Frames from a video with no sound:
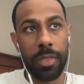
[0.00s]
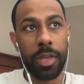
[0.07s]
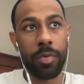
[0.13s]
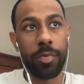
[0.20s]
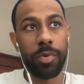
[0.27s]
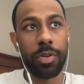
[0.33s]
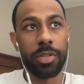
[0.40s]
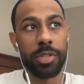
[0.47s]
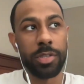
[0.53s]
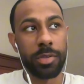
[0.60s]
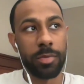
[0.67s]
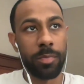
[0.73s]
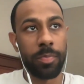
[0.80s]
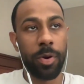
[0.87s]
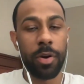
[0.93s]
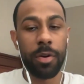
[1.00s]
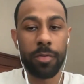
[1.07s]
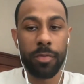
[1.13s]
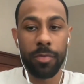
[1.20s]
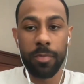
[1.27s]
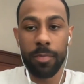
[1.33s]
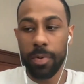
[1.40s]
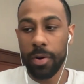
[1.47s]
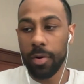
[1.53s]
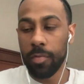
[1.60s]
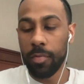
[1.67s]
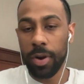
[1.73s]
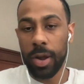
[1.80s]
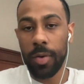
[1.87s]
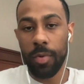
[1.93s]
think it was part of
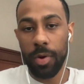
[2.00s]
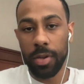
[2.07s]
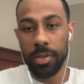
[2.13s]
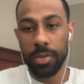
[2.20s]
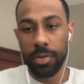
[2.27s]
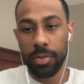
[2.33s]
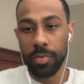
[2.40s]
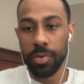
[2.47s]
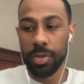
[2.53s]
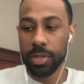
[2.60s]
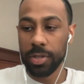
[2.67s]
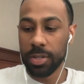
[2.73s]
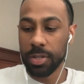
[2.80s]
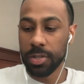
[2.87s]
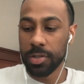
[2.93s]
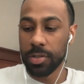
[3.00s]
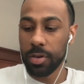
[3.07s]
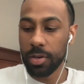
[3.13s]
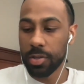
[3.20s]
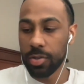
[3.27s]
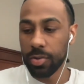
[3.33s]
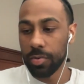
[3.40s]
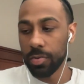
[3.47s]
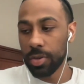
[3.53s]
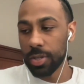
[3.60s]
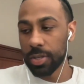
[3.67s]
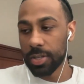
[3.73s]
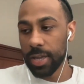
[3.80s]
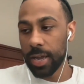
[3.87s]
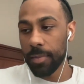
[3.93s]
what I wanted to do was start to
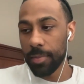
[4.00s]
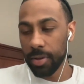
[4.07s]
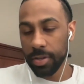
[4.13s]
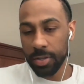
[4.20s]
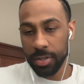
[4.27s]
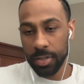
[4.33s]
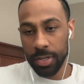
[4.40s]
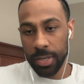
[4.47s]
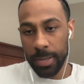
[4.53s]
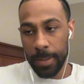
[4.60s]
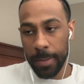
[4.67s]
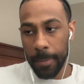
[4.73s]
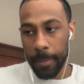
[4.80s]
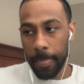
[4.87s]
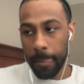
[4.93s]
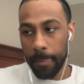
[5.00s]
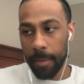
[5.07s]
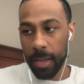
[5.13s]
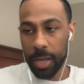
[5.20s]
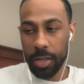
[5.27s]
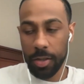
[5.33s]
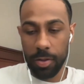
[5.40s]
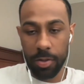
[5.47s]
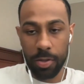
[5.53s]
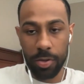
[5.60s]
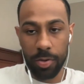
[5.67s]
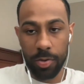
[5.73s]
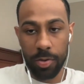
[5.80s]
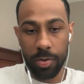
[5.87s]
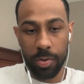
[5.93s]
establish like
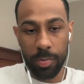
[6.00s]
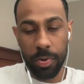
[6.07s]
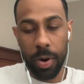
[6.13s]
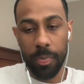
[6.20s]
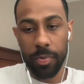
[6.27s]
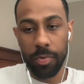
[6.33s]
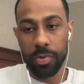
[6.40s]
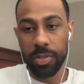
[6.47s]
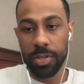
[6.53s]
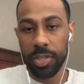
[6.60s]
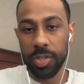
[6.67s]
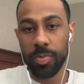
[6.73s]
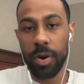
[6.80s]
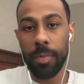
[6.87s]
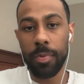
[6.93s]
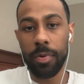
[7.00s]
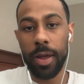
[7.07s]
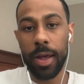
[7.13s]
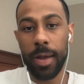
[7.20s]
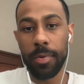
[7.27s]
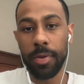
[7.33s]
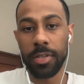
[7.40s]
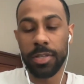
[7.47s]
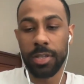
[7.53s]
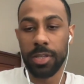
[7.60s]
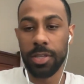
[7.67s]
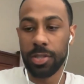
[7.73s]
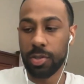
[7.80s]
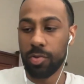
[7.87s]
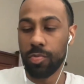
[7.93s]
the proper routines, proper habits
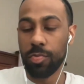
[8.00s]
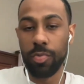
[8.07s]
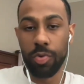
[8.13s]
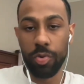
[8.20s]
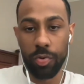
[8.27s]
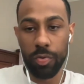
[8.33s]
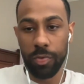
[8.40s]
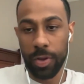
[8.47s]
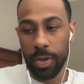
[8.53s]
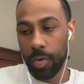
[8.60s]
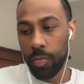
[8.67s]
to move.